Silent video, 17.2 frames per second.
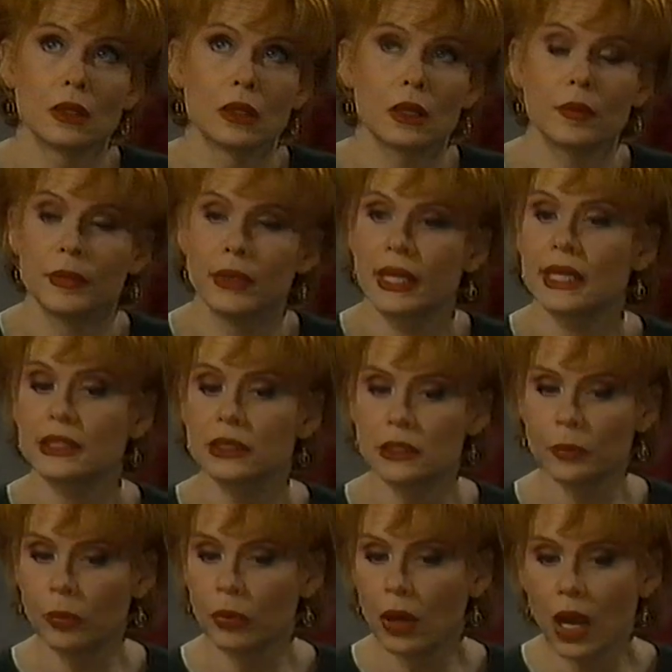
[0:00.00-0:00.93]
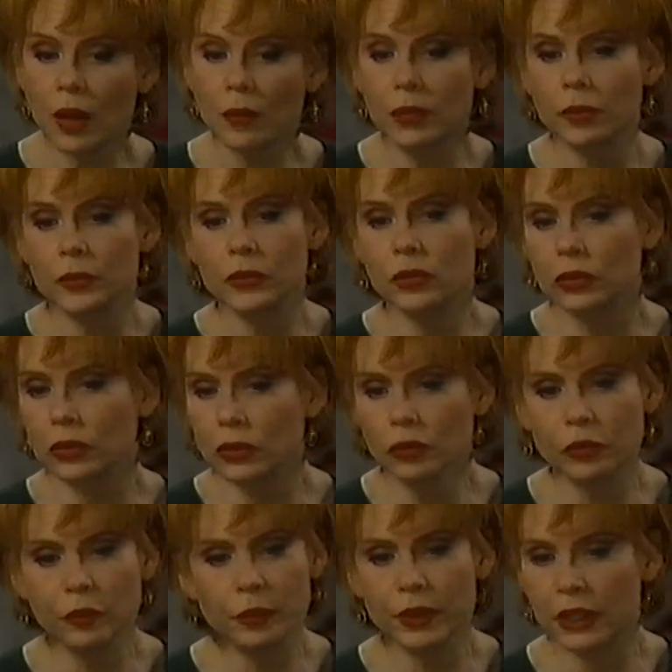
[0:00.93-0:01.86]
I mean, that's the problem. You,
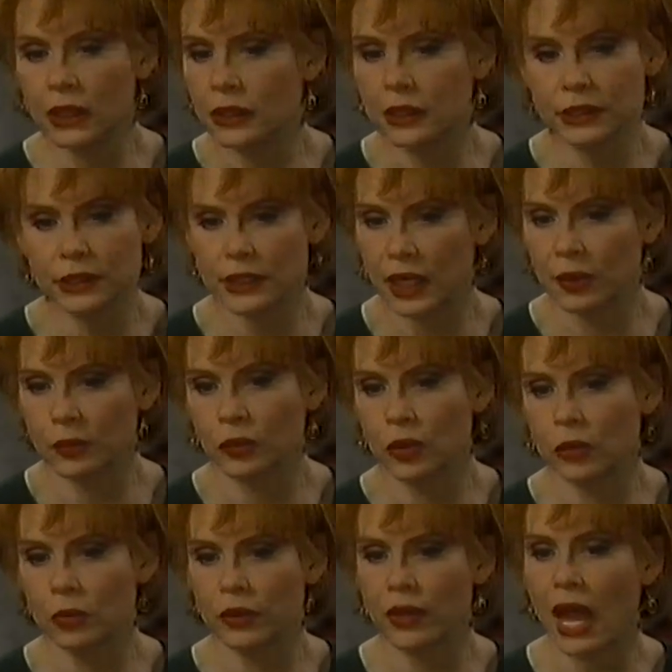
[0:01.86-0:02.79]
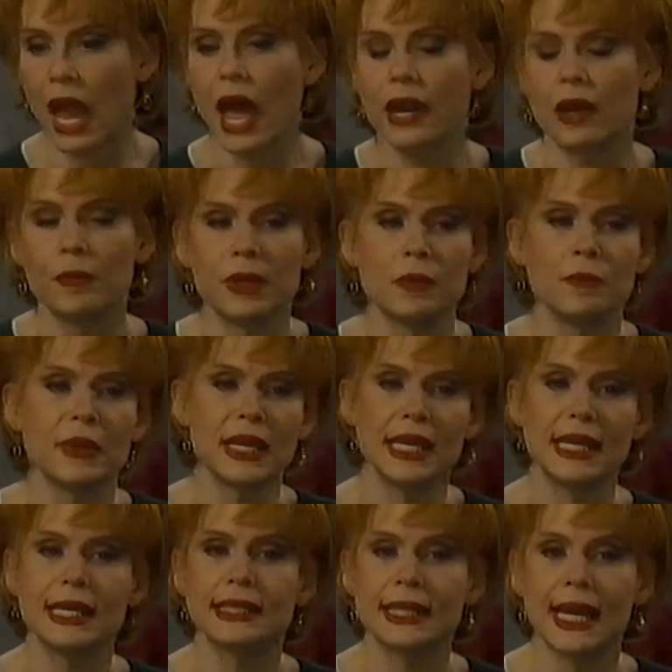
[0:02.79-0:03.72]
you've been in the same room with Adam and
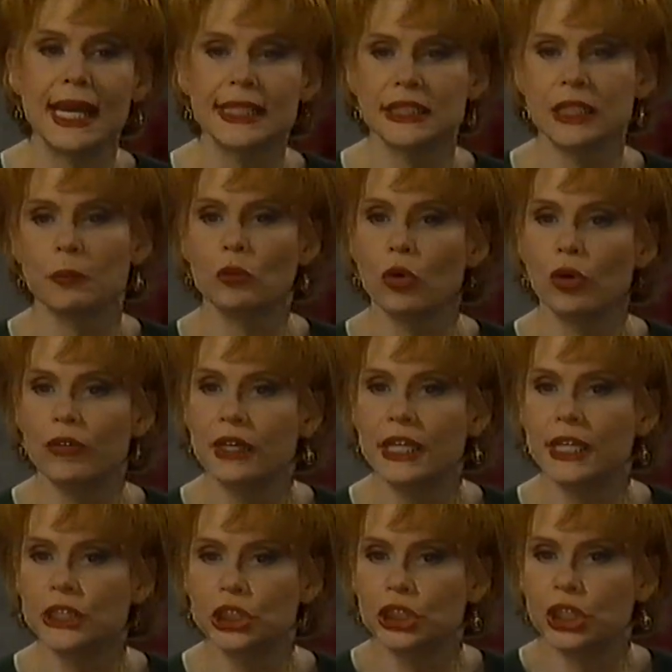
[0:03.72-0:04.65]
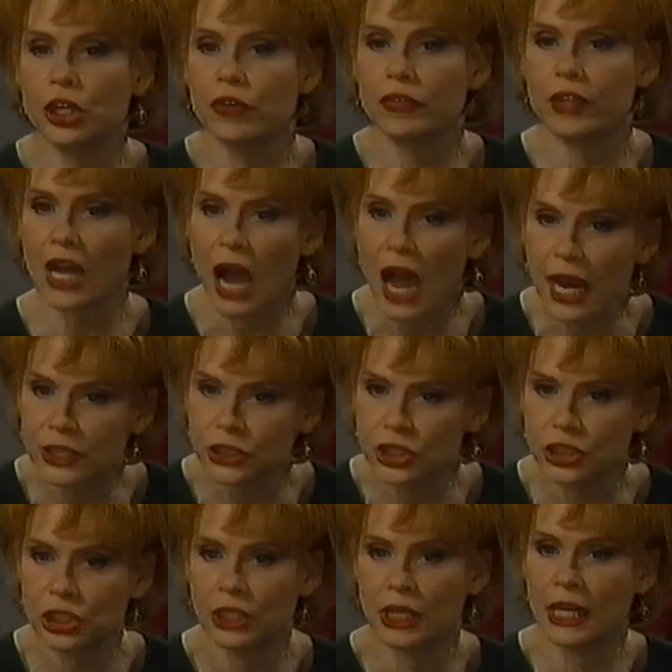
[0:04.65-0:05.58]
me. He takes up more than his share of the
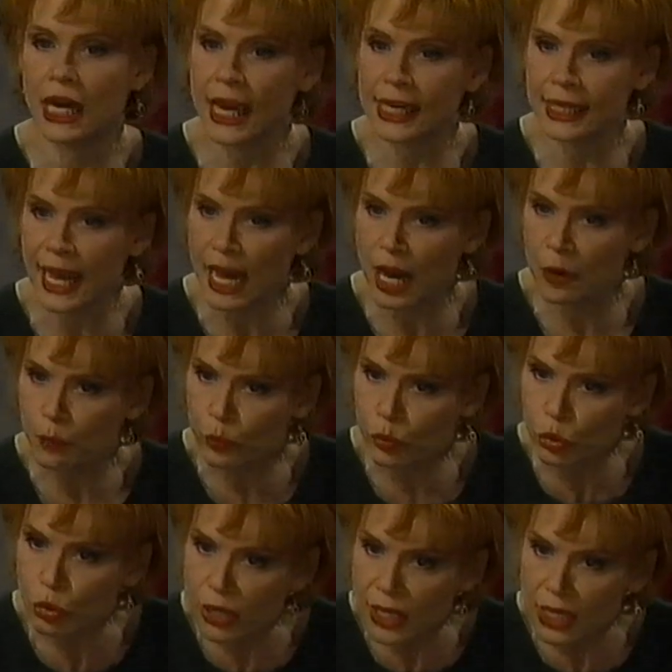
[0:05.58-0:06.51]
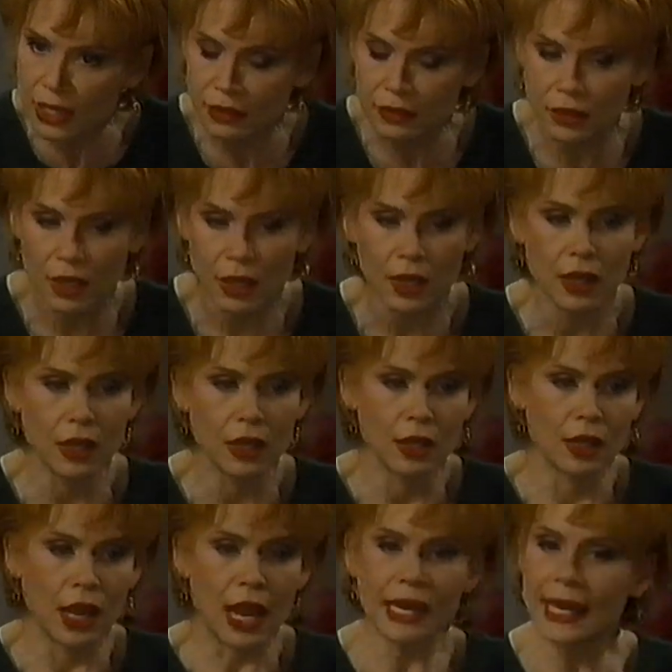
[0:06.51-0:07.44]
oxygen, and I can't breathe.
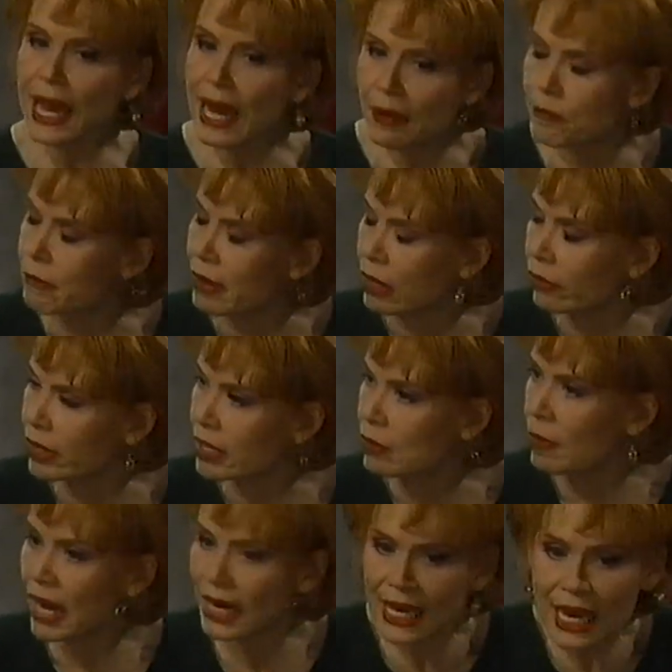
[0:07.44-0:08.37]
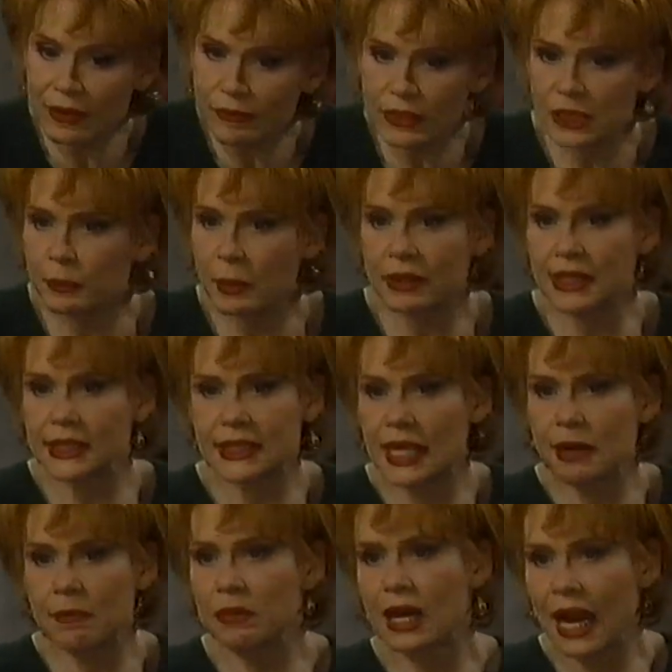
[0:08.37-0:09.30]
I can't marry him. I can't even spend the
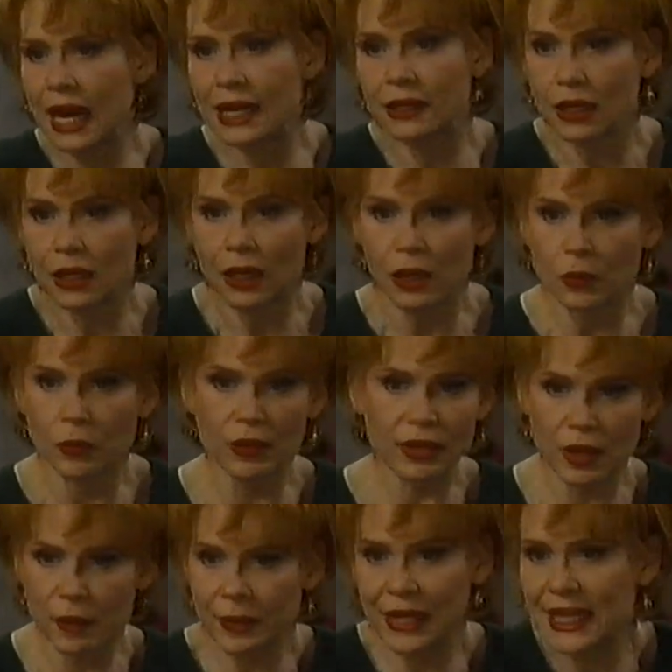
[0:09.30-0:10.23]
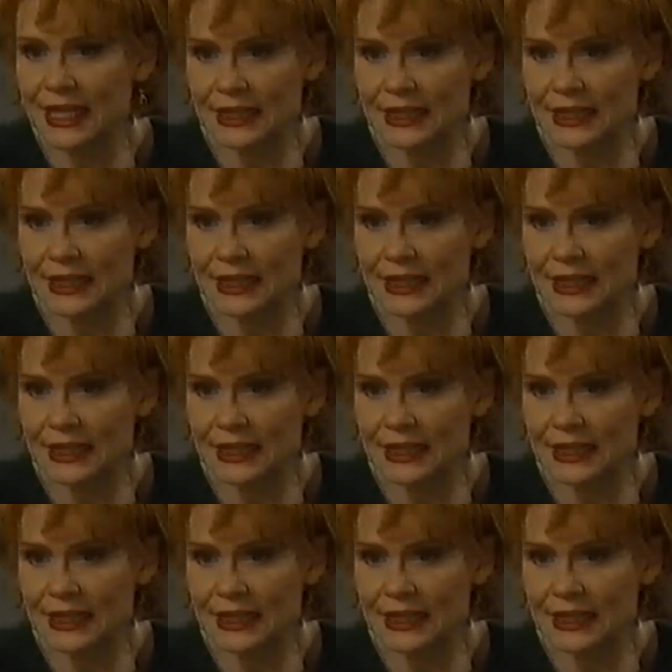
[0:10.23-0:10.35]
same night with him in his